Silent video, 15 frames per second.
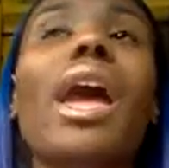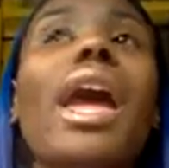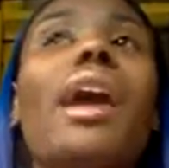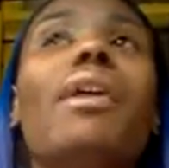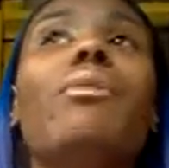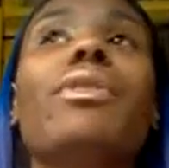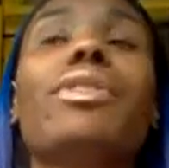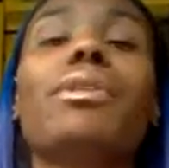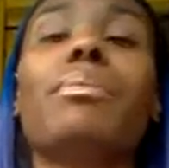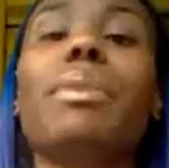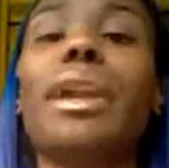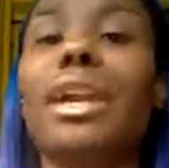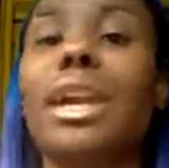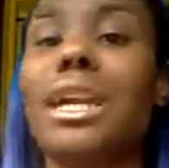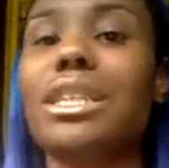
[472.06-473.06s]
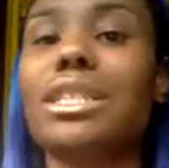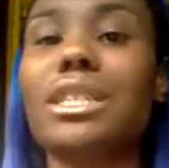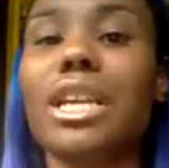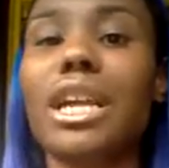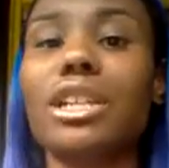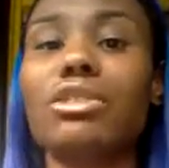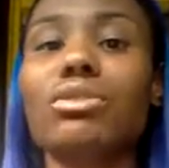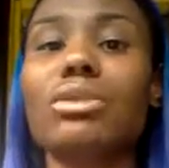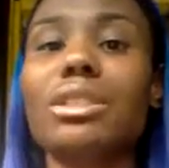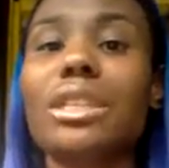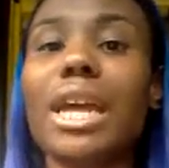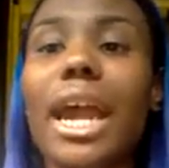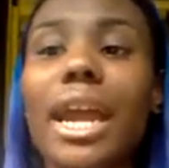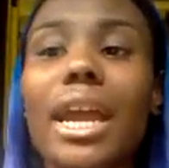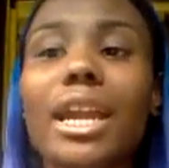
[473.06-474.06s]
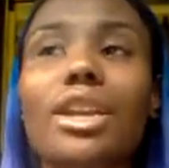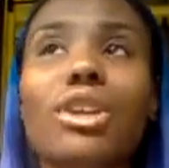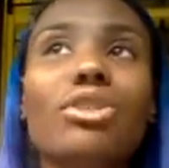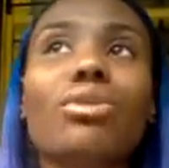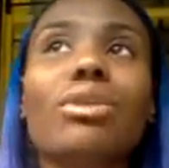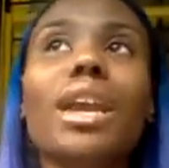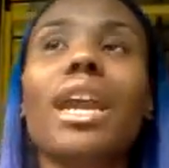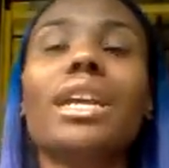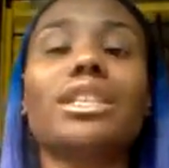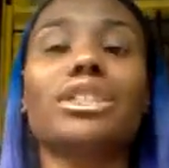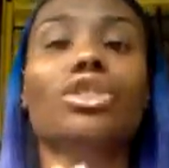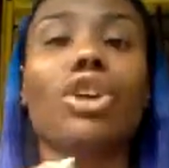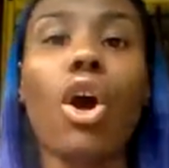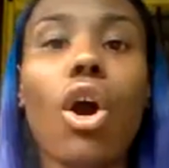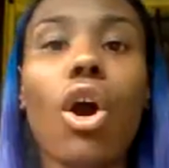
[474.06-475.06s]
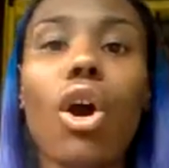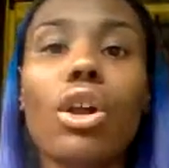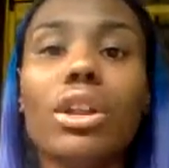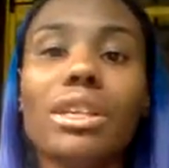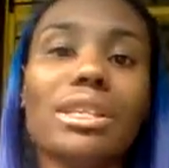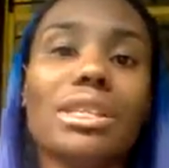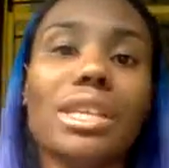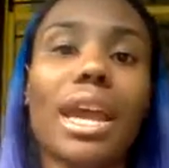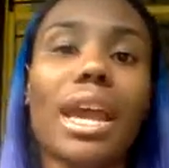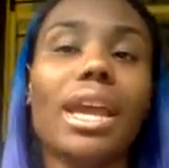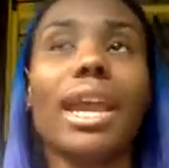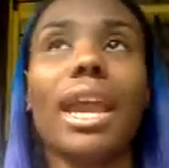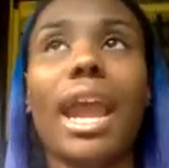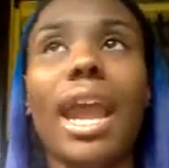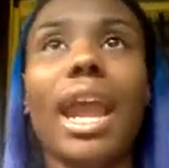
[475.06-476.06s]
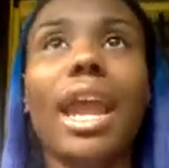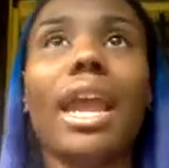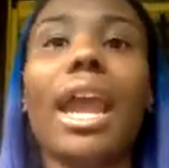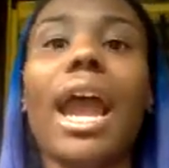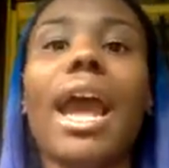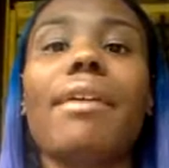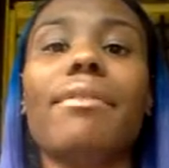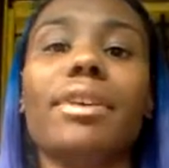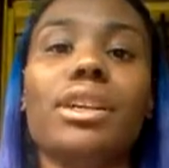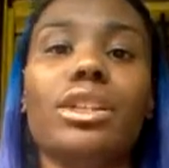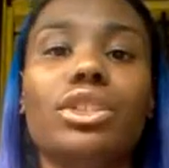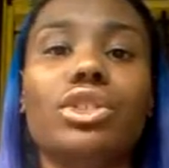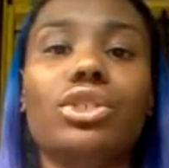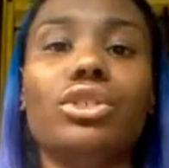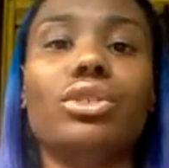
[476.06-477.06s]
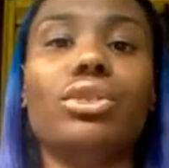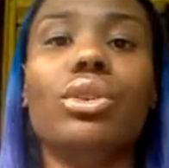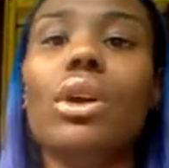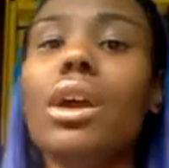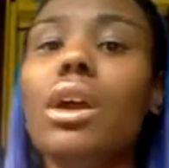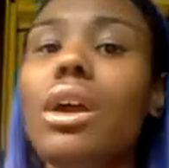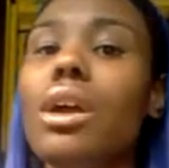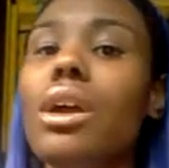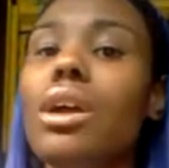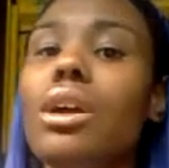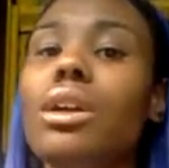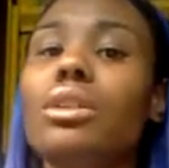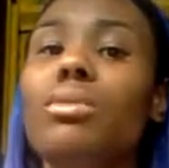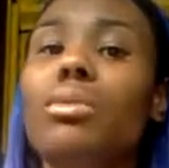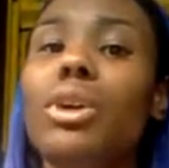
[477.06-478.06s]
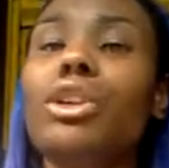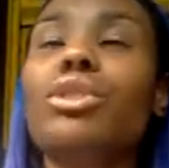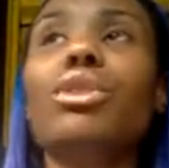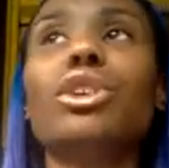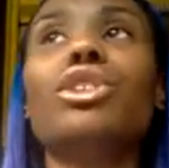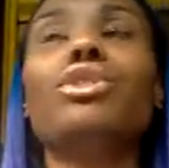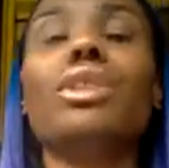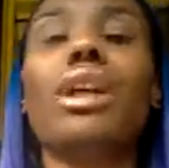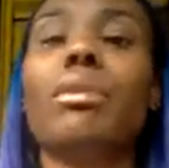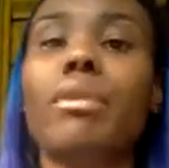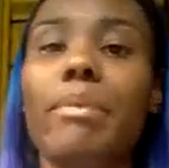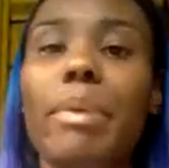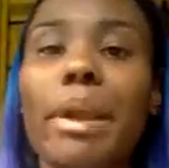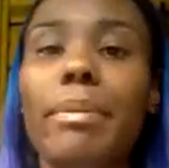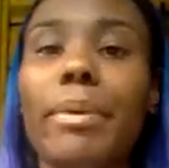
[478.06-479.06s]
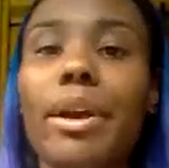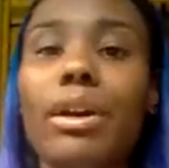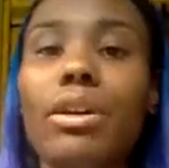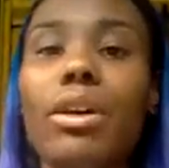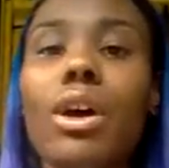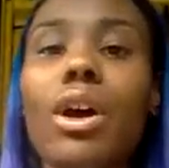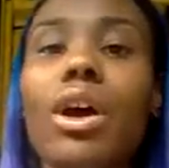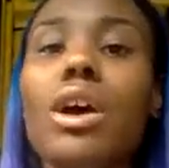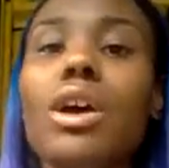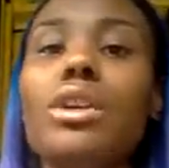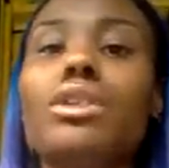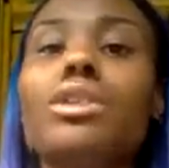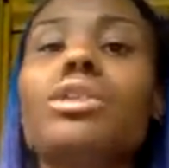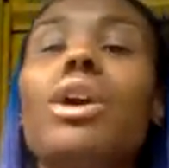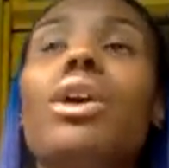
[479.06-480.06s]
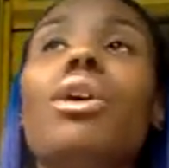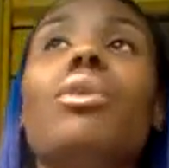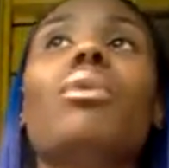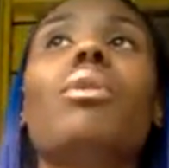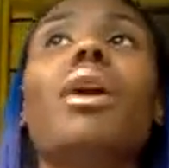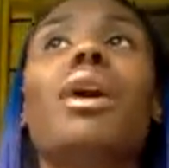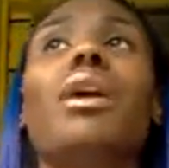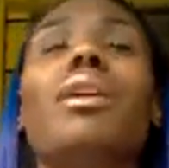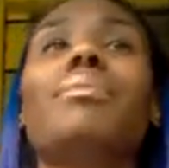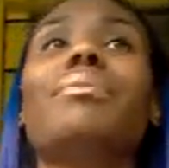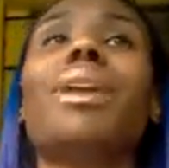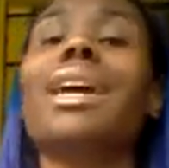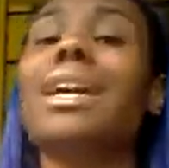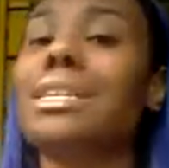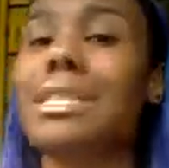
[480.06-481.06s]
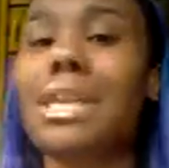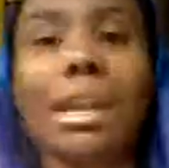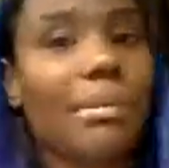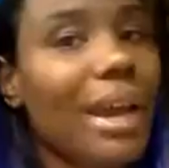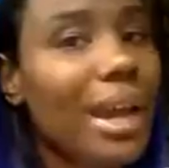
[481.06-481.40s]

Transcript: and with it being an international site, you can't just call and say, hey, I have an issue, where you can do that with PayPal. So, like I said, I'm